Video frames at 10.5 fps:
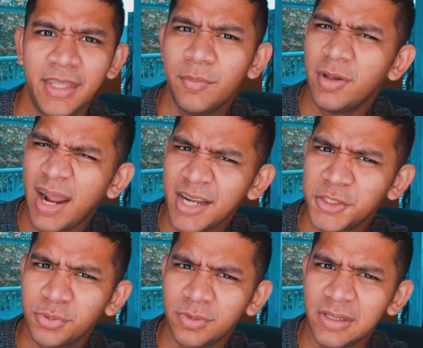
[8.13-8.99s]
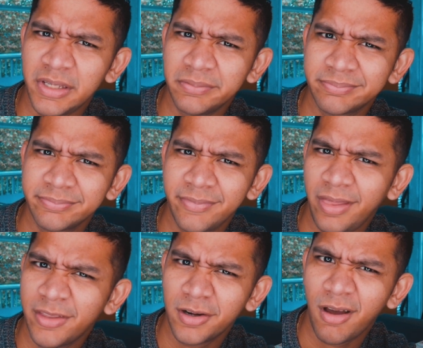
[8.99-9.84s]
but actually
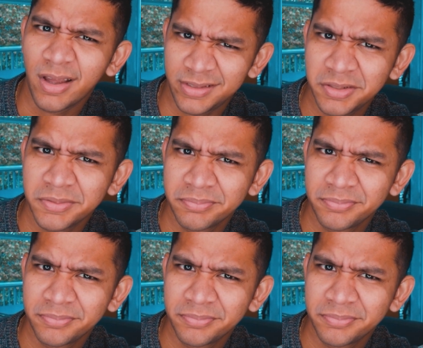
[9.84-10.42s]
they're not.